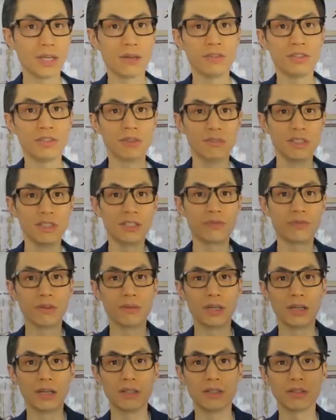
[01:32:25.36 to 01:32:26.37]
we haven't shown these for a
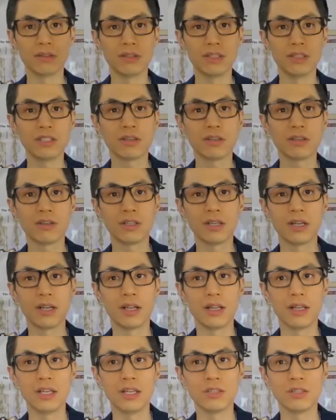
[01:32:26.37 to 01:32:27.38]
while. So these are
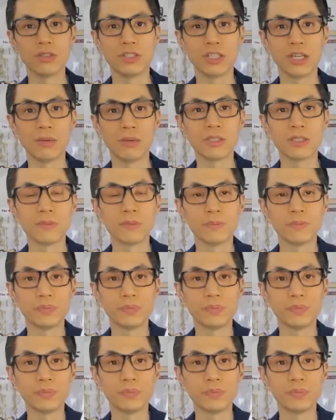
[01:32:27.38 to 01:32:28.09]
the laser gems.